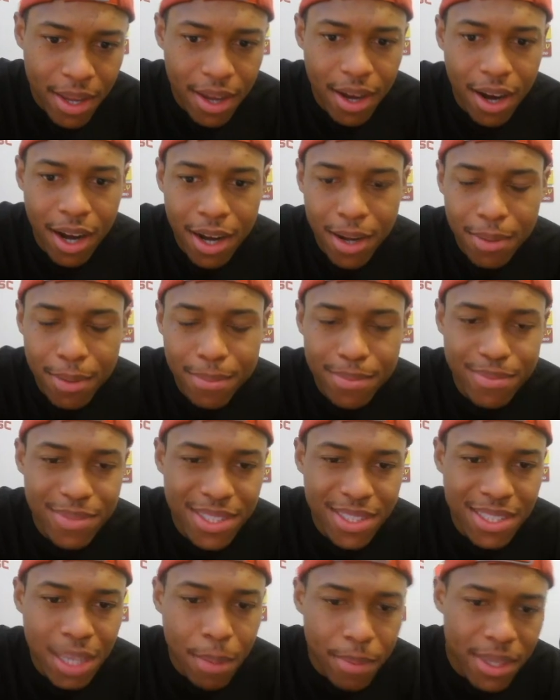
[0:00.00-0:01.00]

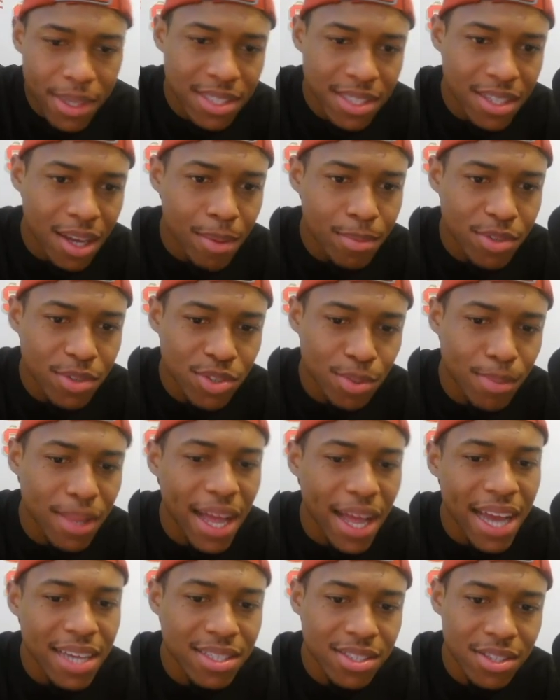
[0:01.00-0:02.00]
Some of these numbers from
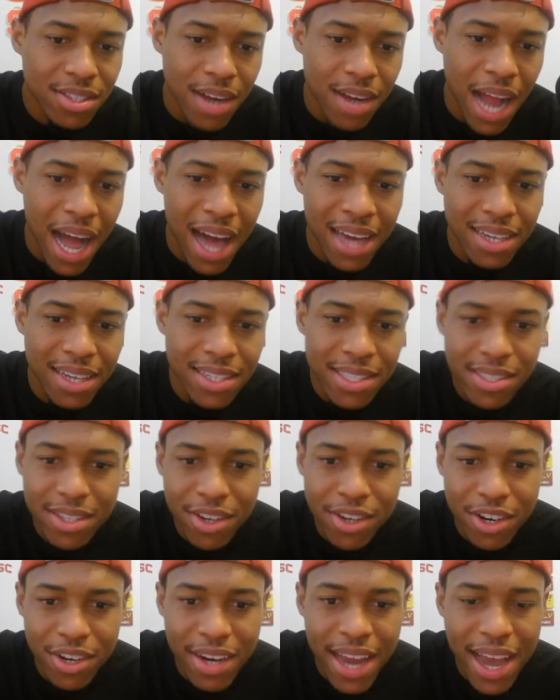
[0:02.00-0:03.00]
last year honestly
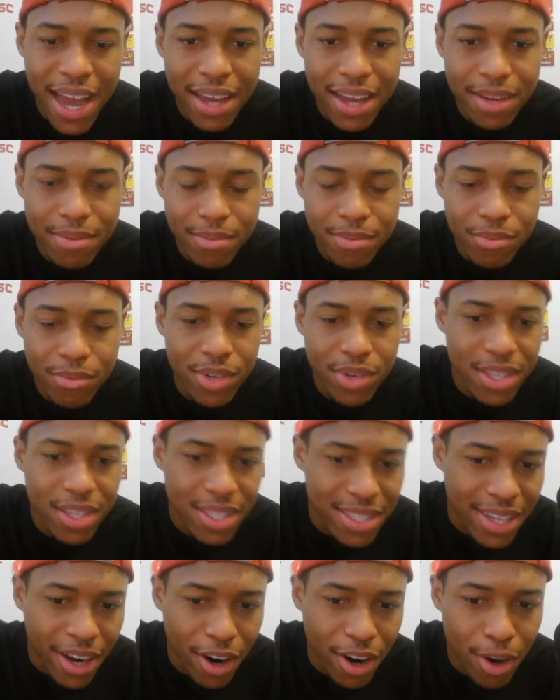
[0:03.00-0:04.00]
are not really
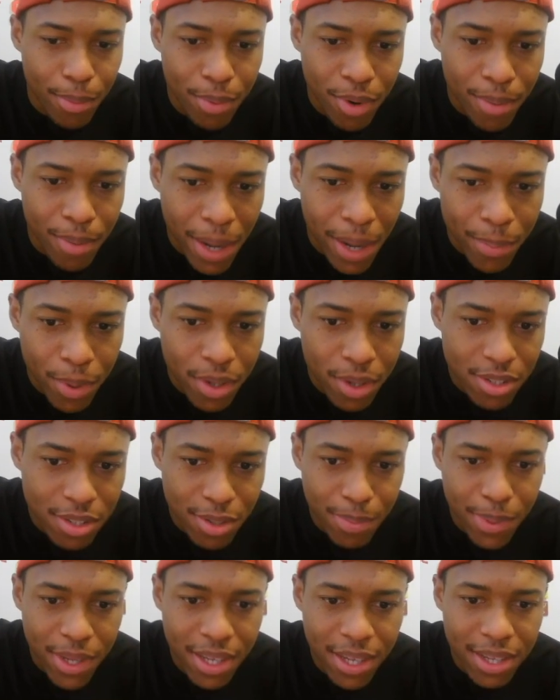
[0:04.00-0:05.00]
terrible in my personal
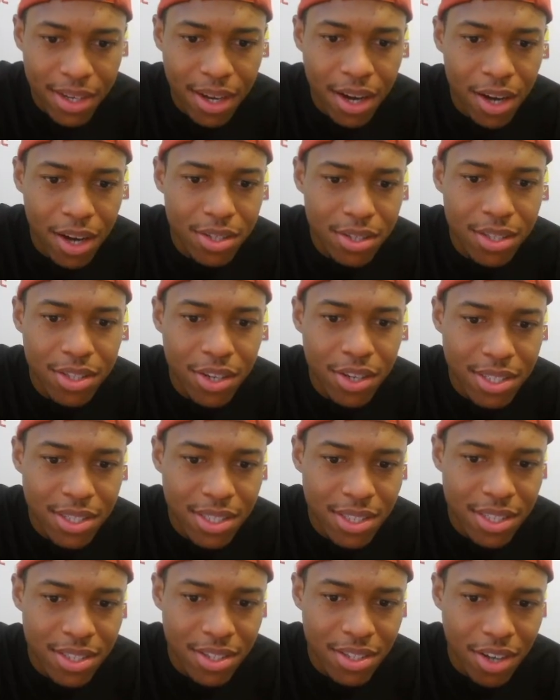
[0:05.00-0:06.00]
opinion.
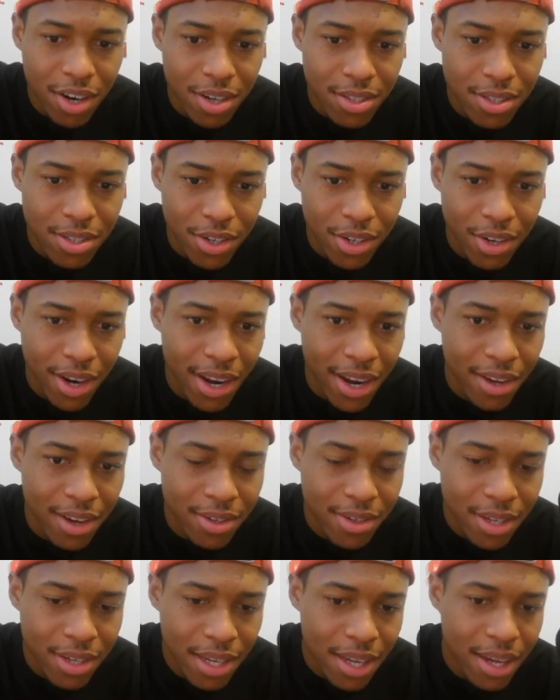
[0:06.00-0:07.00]
136 yards on the
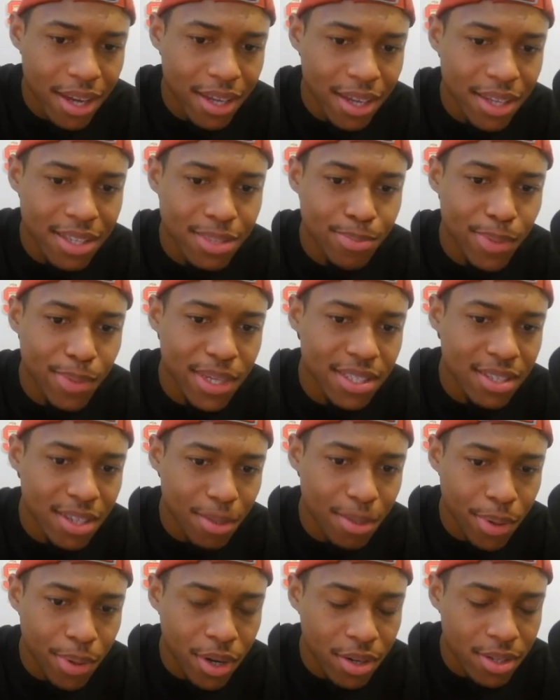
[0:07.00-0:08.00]
ground against Big Ten
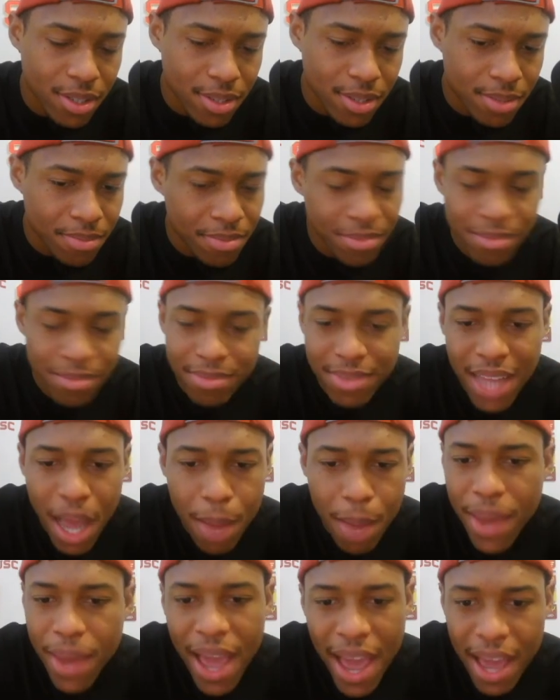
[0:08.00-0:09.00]
opponents.
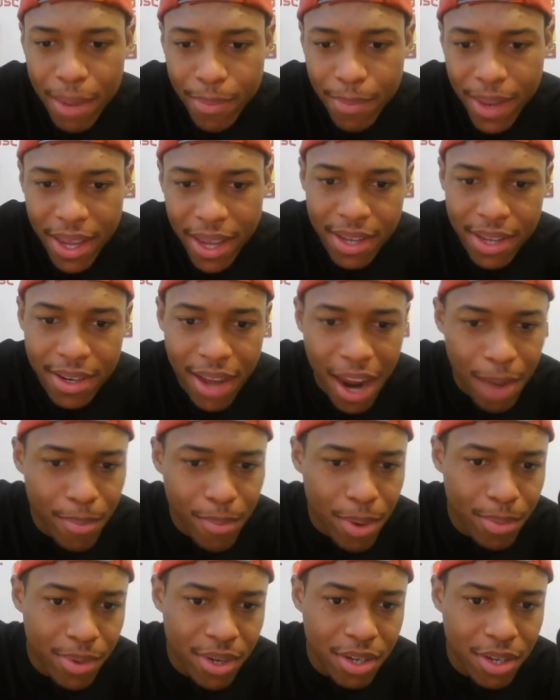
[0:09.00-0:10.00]
Not bad, man. I
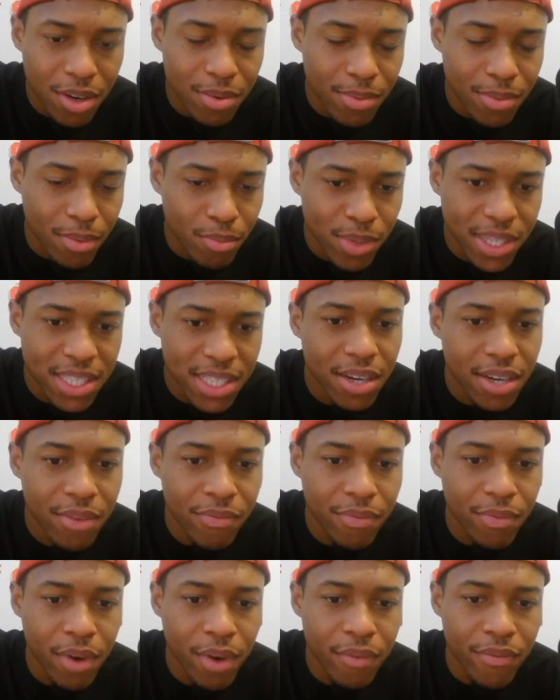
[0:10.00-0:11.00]
remember, we did
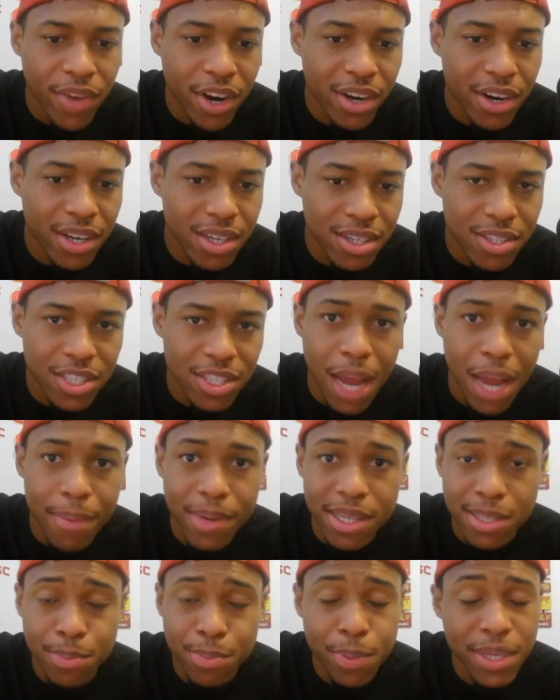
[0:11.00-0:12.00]
a very good job
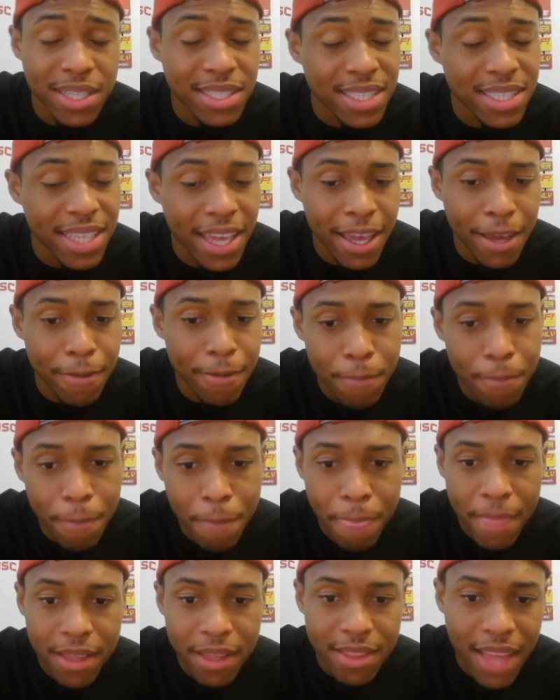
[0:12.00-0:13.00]
against Penn State
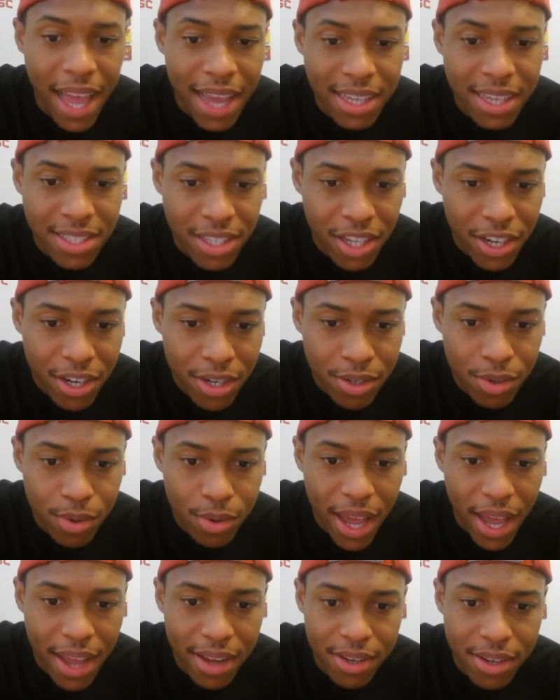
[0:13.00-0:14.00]
last year, who
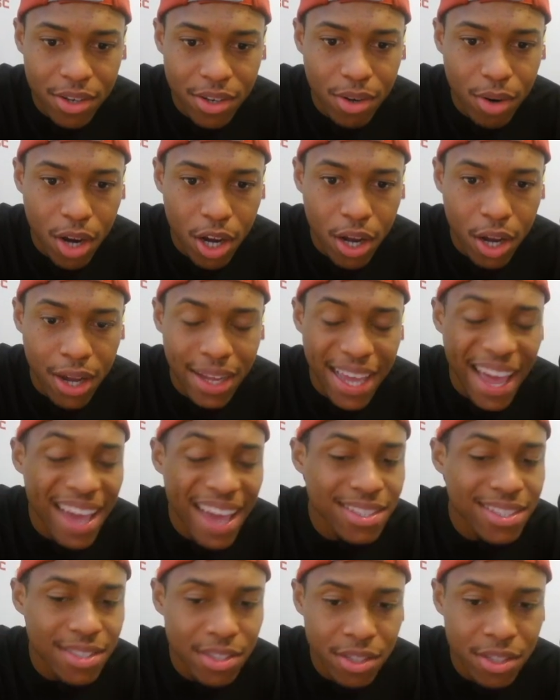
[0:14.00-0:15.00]
had, an
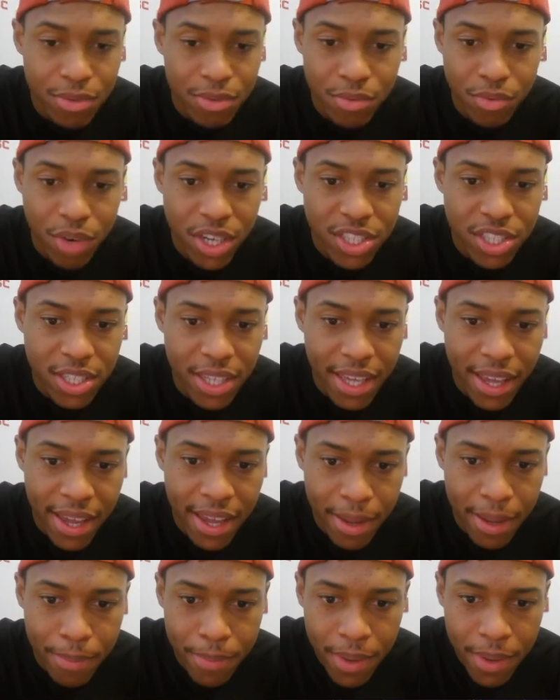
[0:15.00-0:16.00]
excellent rushing
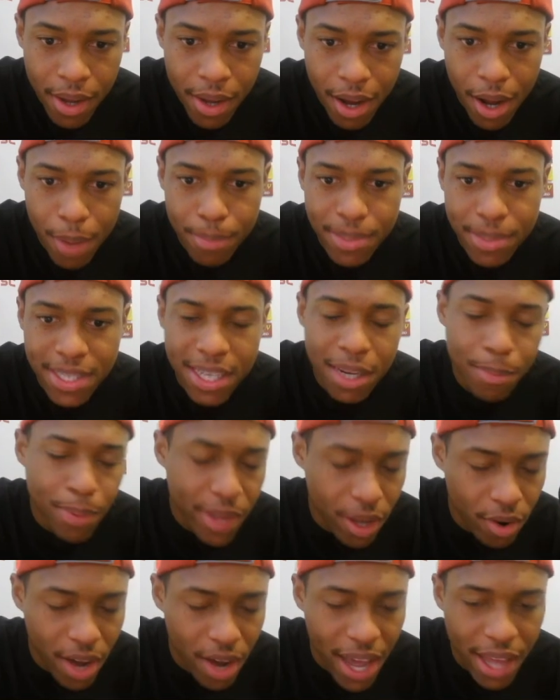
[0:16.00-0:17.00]
game. Didn't
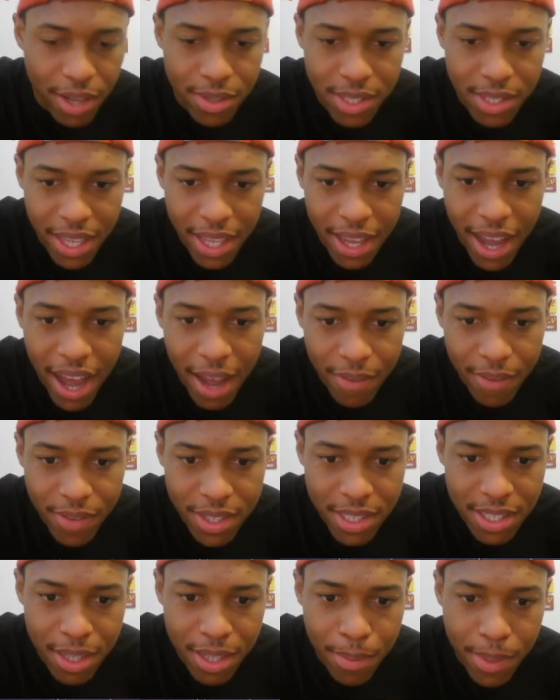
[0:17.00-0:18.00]
play Ohio State,
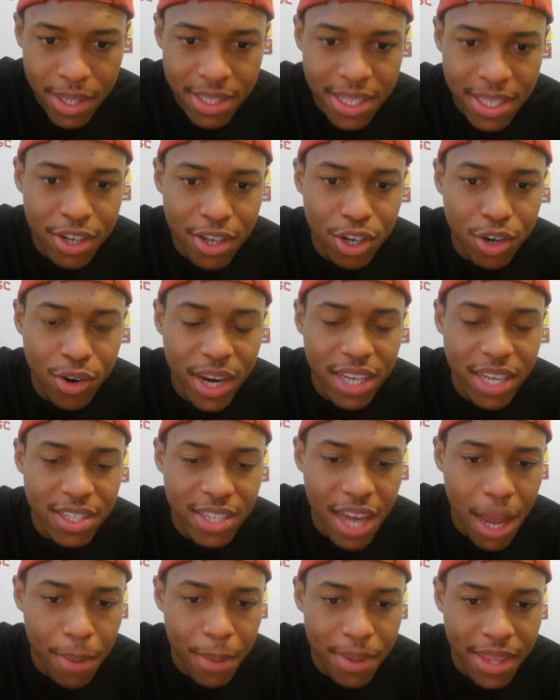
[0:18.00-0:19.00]
obviously, but did a great
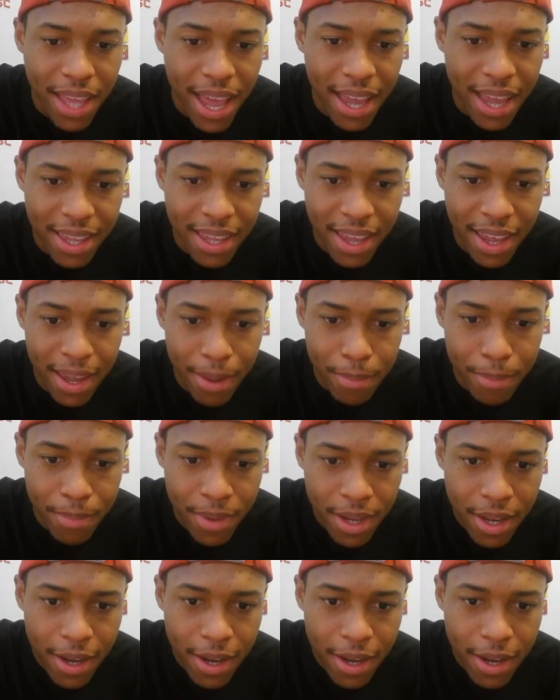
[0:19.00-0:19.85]
job in that game.